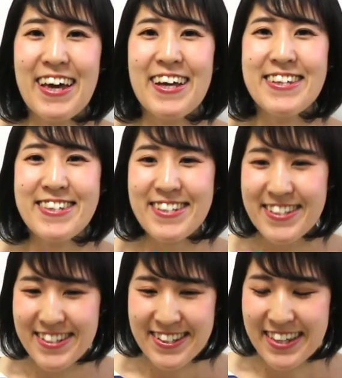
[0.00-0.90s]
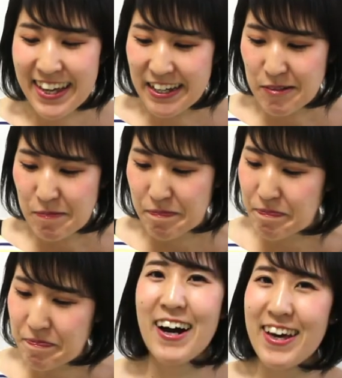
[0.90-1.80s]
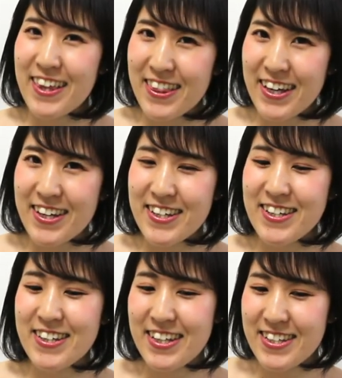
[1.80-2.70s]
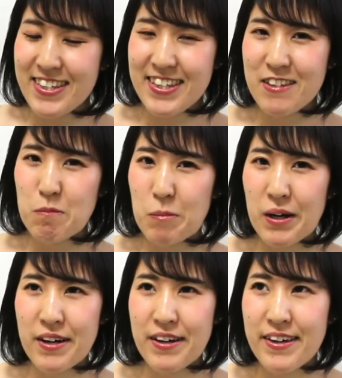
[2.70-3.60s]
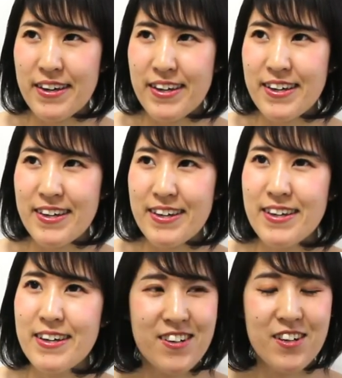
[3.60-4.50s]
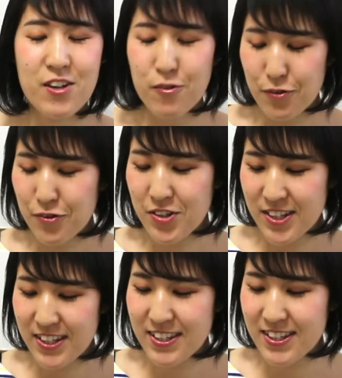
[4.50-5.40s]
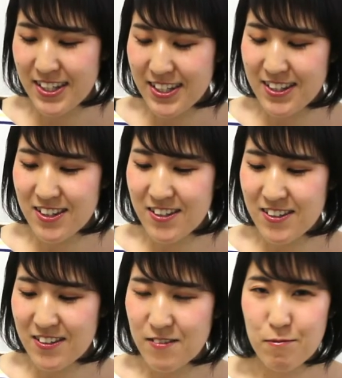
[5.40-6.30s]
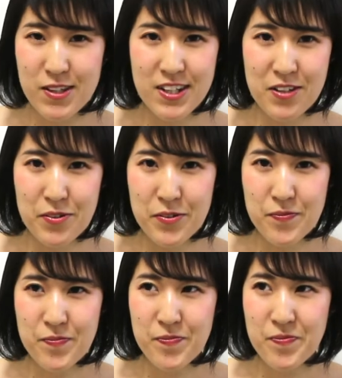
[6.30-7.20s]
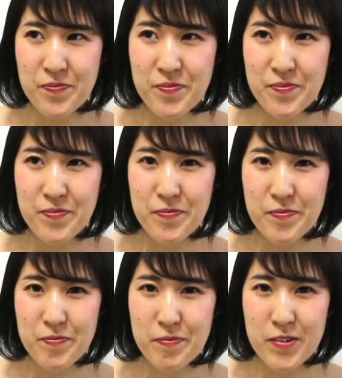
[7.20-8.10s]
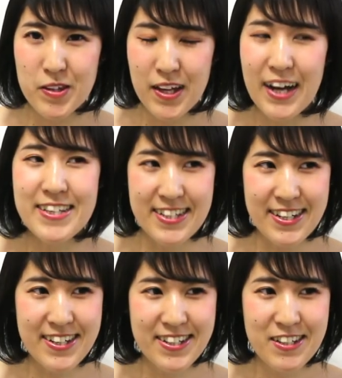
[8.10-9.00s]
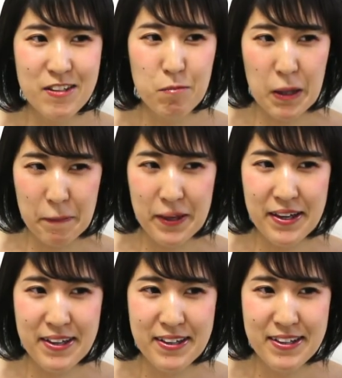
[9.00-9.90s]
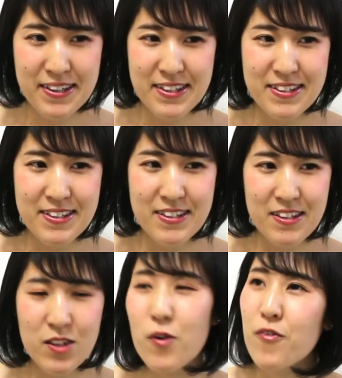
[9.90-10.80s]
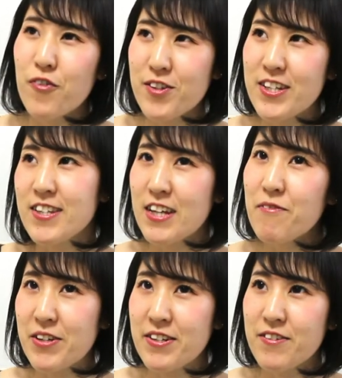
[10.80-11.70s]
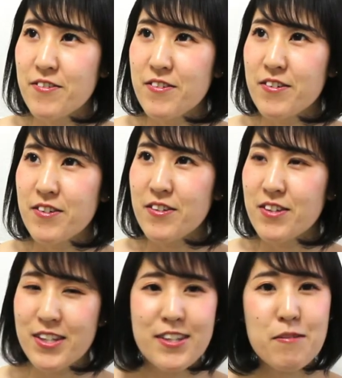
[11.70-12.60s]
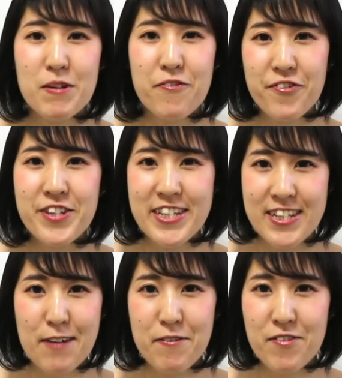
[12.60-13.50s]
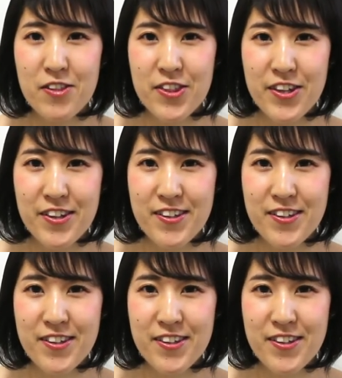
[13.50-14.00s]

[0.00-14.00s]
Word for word: And yeah, I think this is my 46th video. I think, maybe. No, 47. This is my 47th